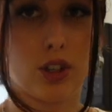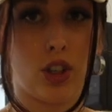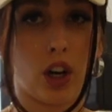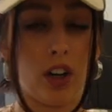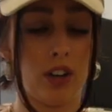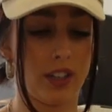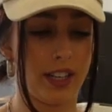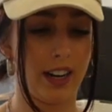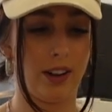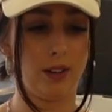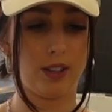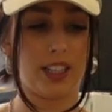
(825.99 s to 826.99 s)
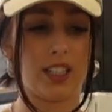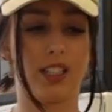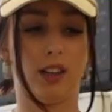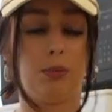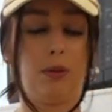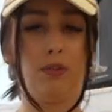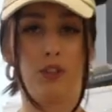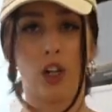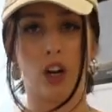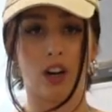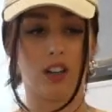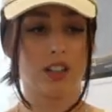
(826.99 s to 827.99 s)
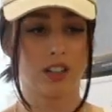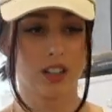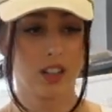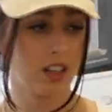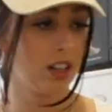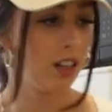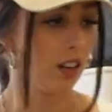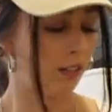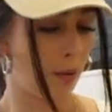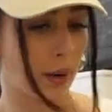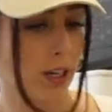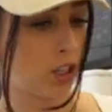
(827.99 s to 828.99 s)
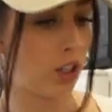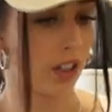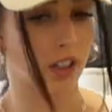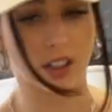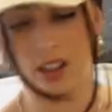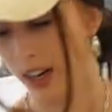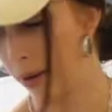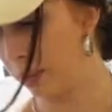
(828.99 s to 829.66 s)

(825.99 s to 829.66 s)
jars now, those like seal-proof jars for my sugar and